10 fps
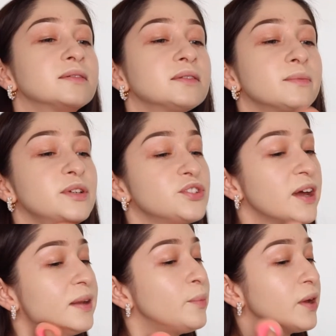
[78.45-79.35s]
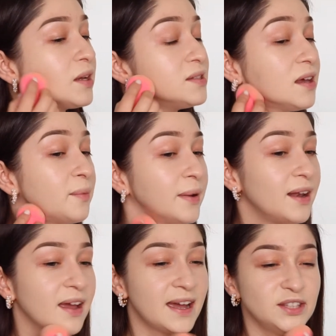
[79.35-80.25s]
Let me try to bring it down my
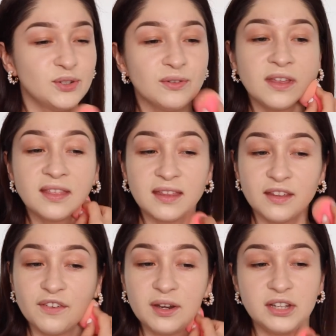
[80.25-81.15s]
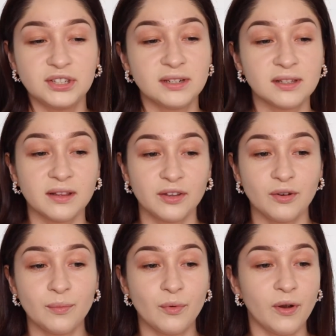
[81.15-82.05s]
neck. I do think that the foundation is a
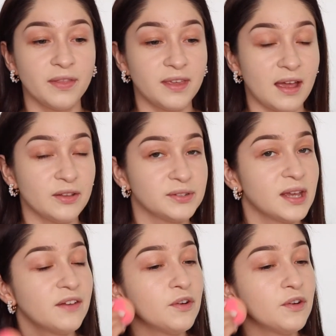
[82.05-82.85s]
little more on the yellow side for